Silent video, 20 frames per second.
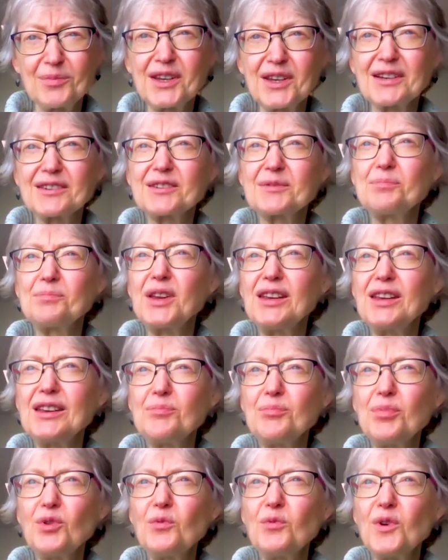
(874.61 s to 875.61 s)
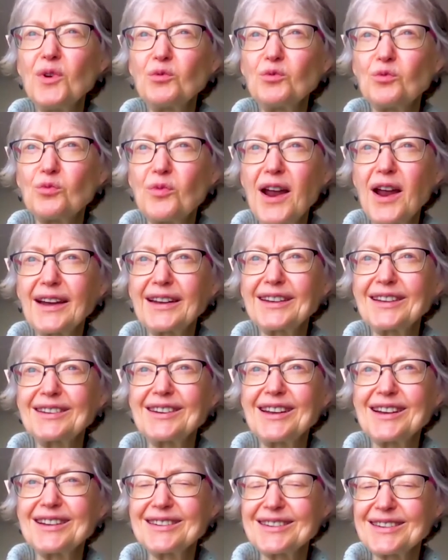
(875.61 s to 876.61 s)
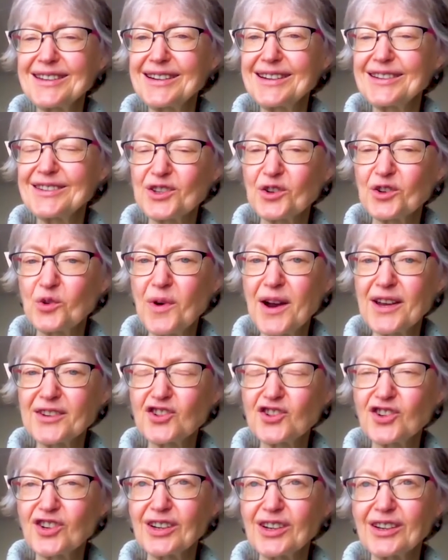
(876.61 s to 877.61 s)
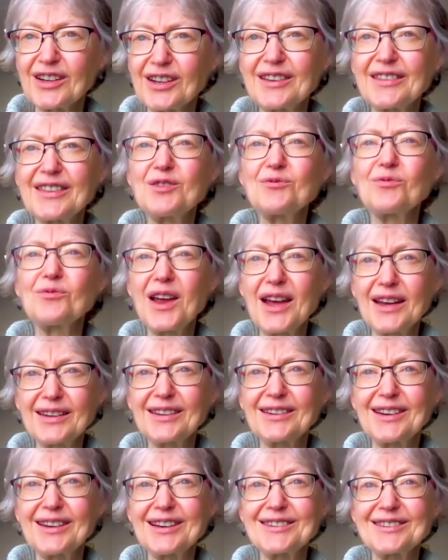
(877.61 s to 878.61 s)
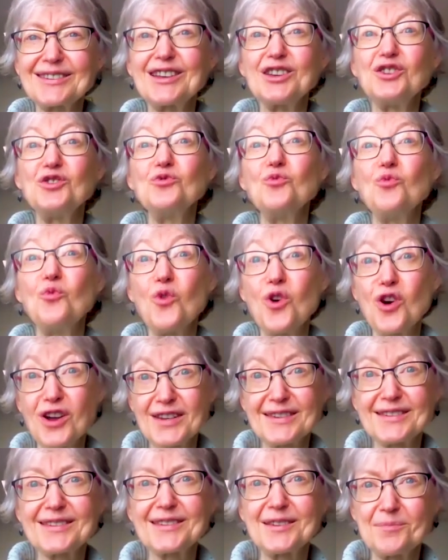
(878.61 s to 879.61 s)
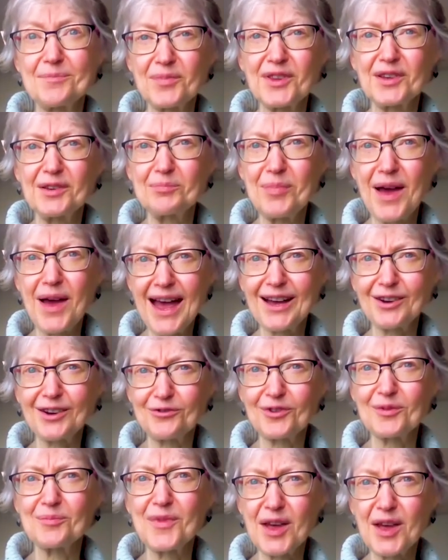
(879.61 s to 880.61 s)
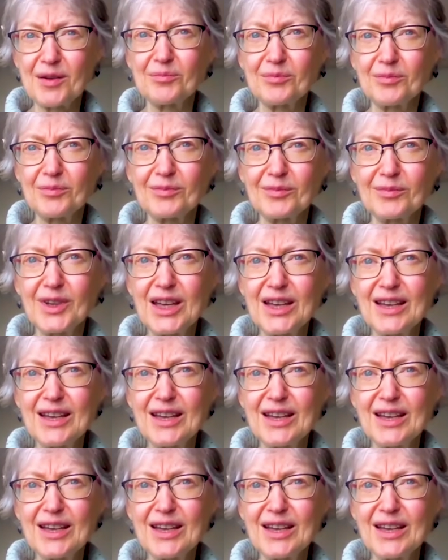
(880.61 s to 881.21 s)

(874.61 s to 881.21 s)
because people will recognize that it's a question and they recognize that you want something back from them,